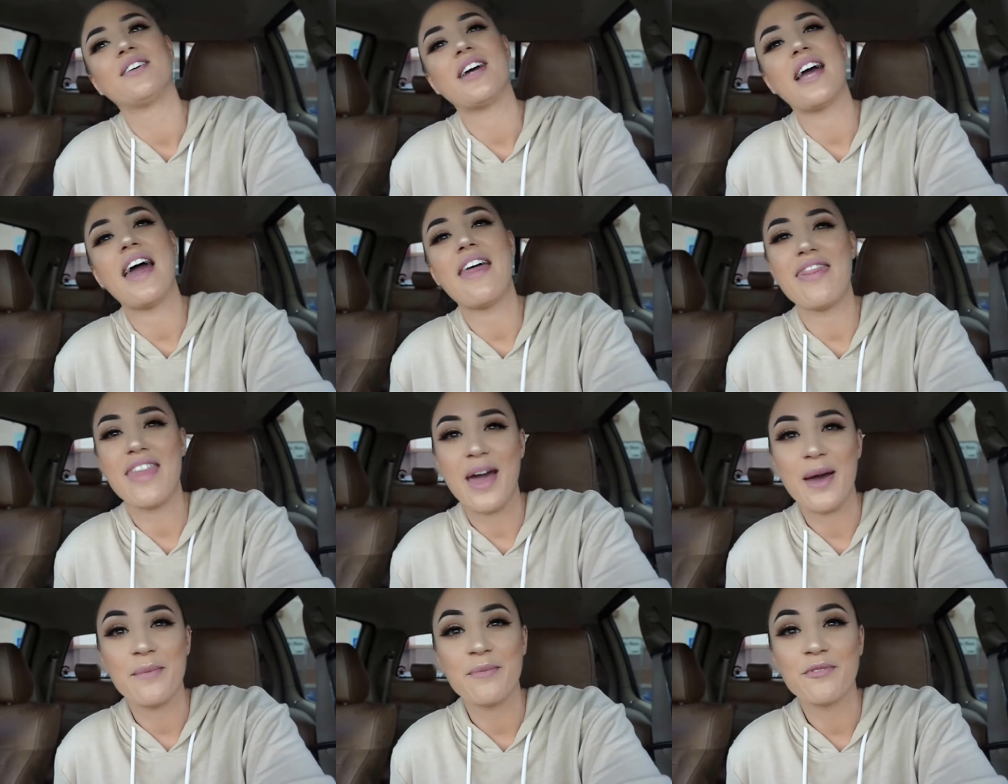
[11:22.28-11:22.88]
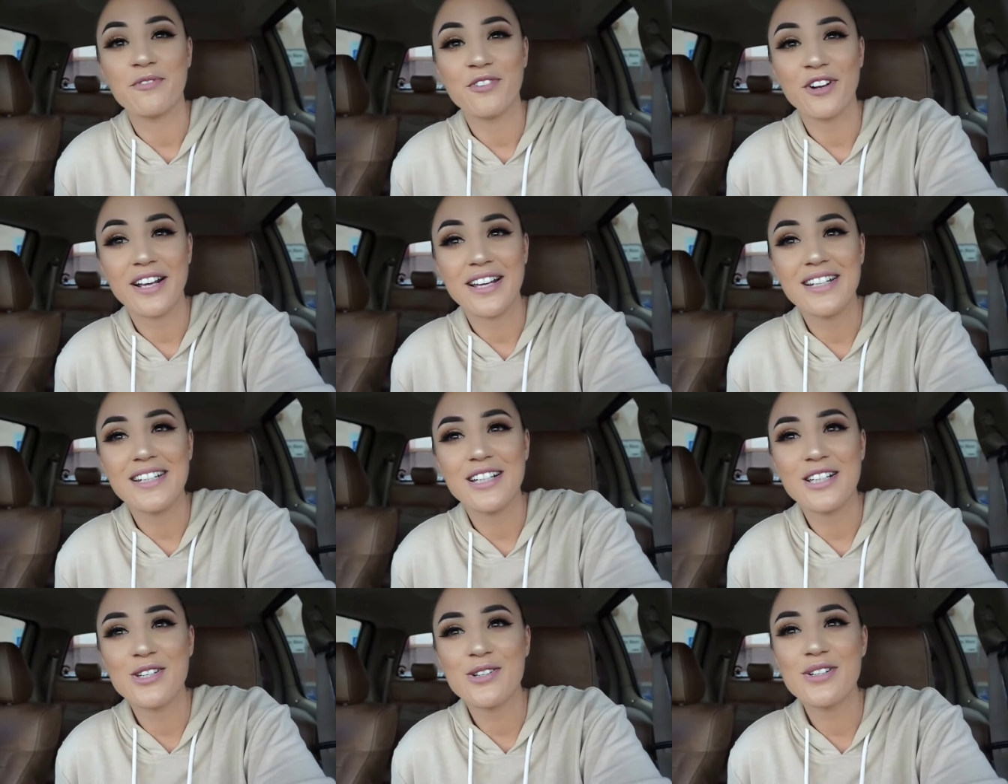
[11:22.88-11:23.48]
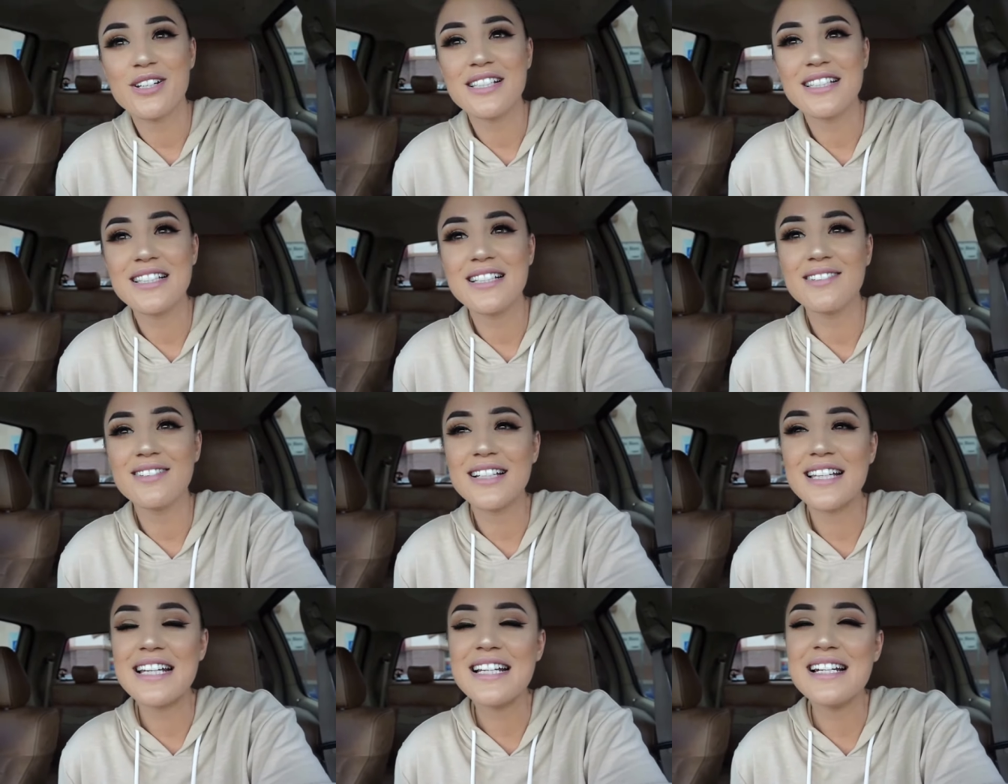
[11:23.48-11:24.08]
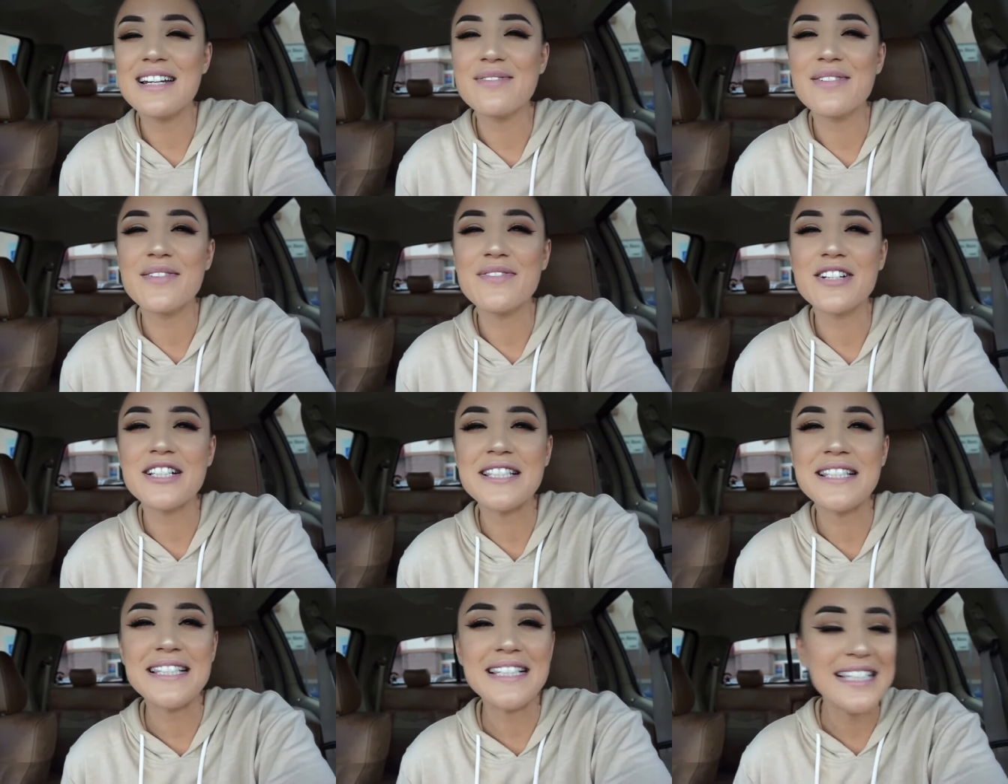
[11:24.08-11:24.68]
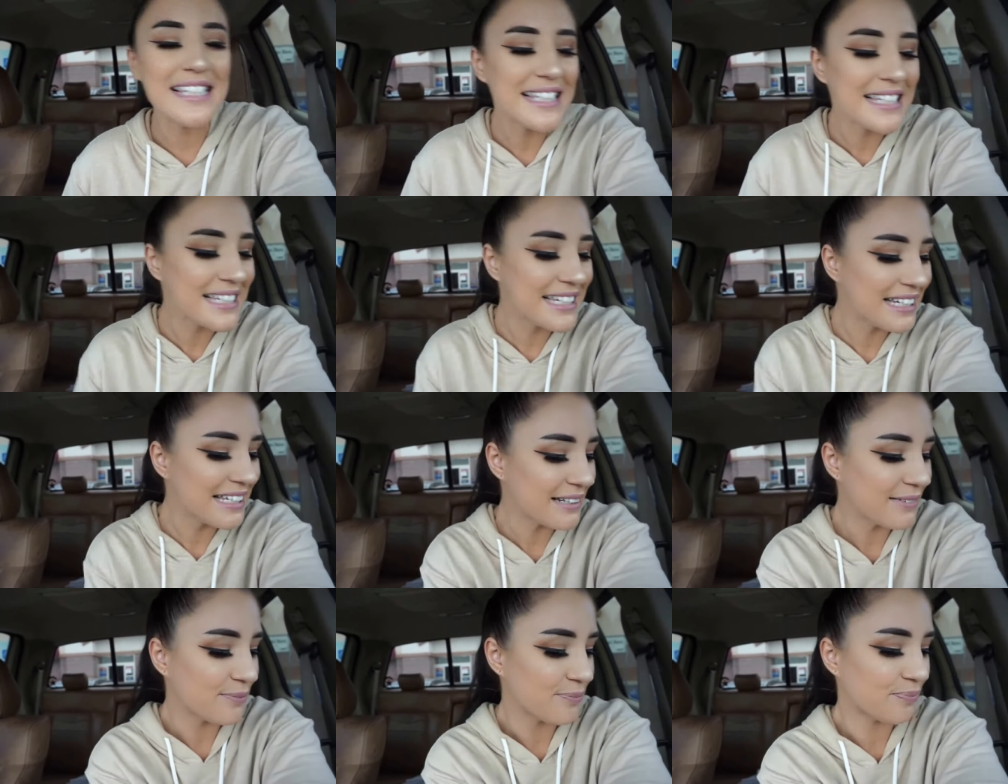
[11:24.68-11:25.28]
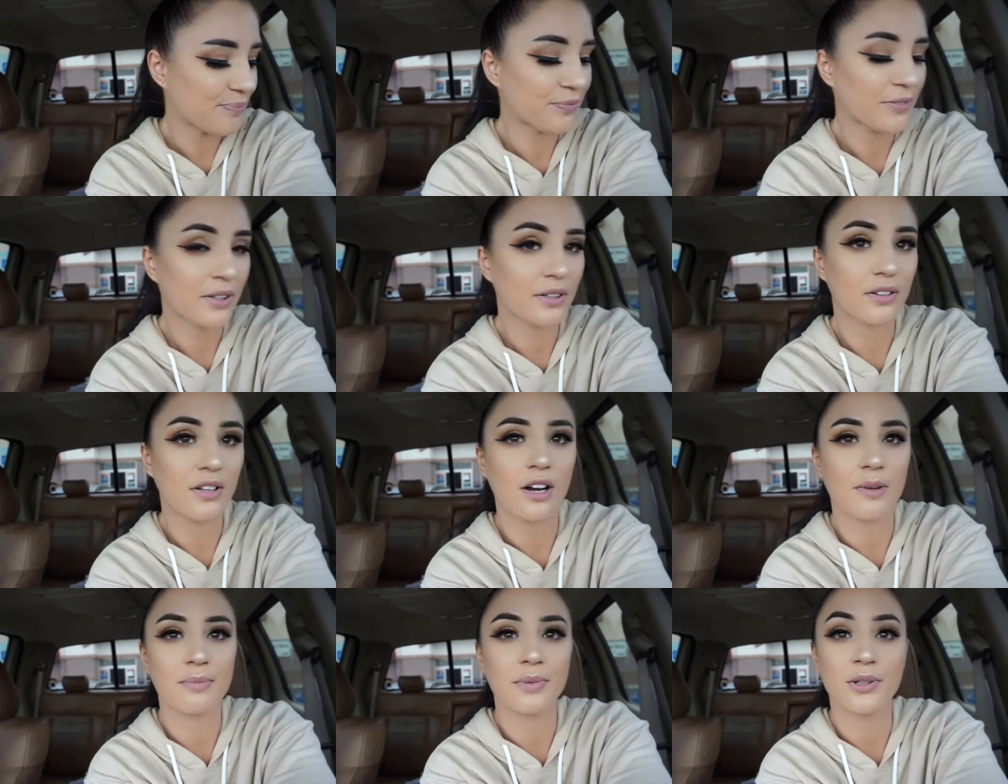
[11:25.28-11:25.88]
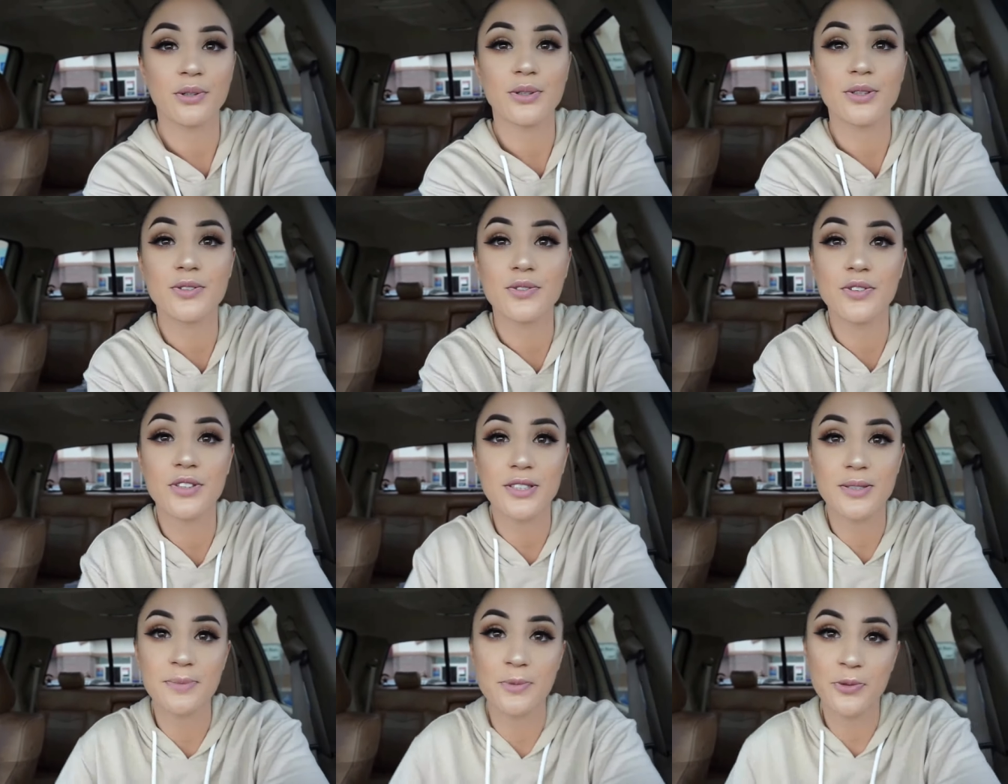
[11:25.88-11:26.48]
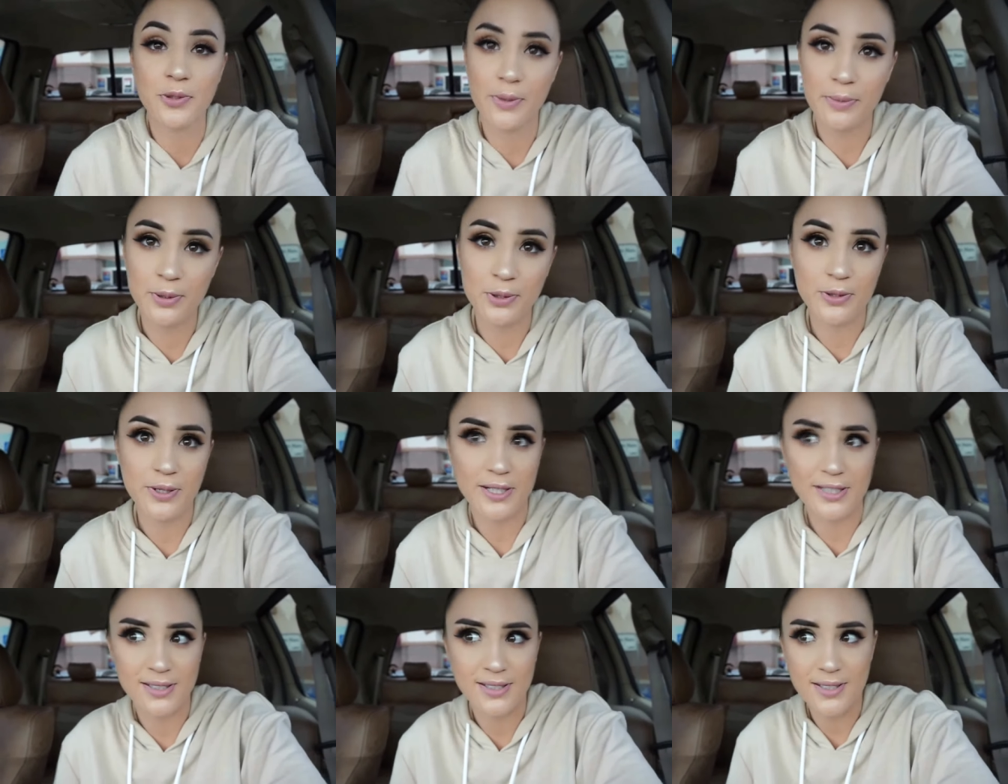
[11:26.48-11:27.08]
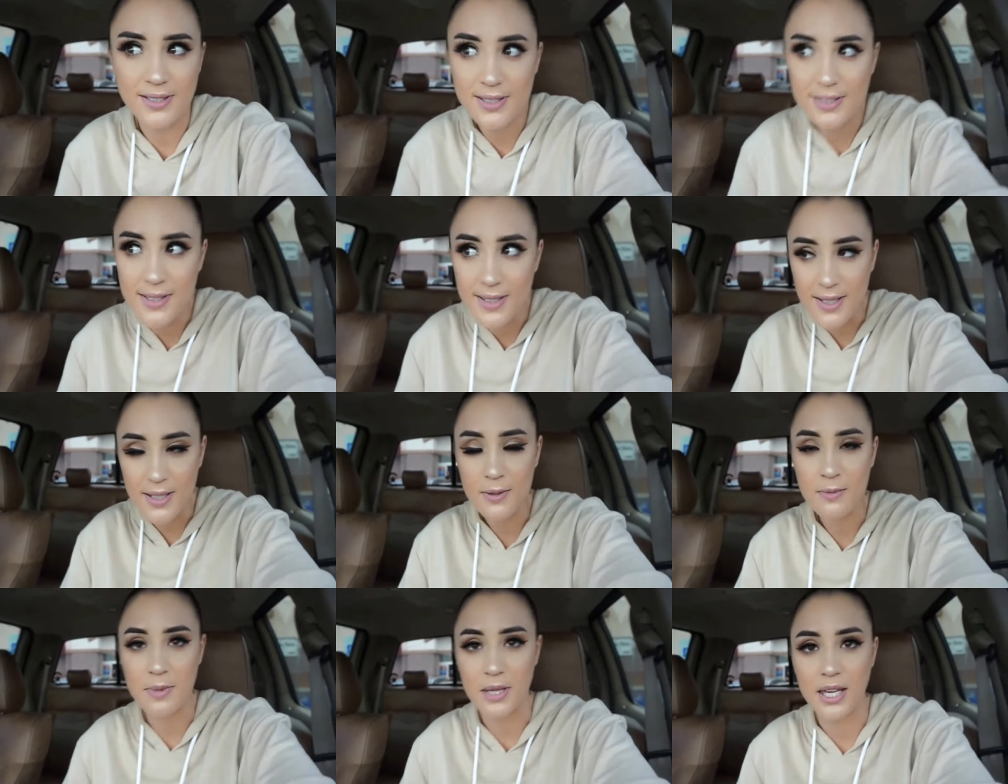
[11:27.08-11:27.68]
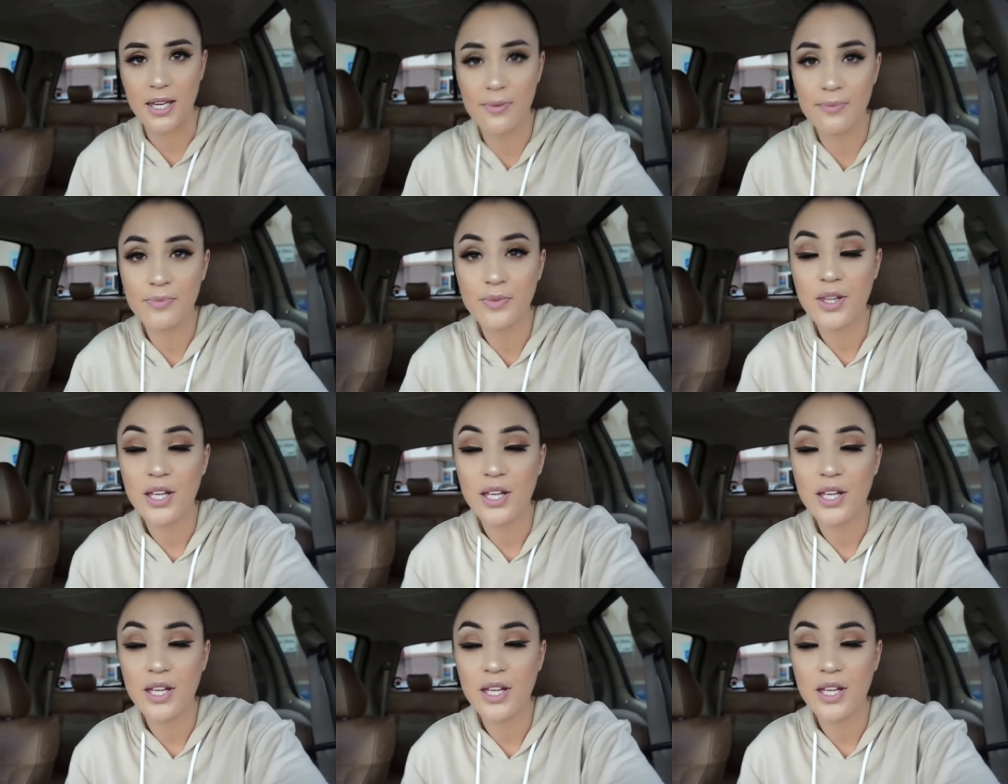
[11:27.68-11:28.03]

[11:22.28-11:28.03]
and them for getting the cutest little kitten I've ever seen. Lock my doors before some creeper tries to steal me.